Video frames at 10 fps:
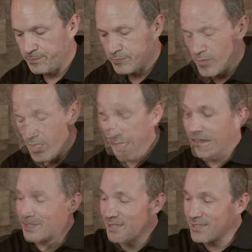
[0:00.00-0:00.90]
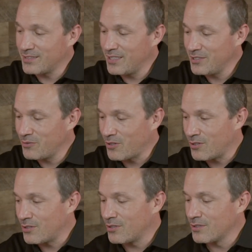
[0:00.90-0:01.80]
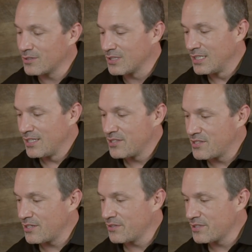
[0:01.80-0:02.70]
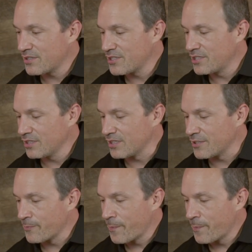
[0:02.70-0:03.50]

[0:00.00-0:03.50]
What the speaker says: Today, we're going to continue our series on Shieldaig.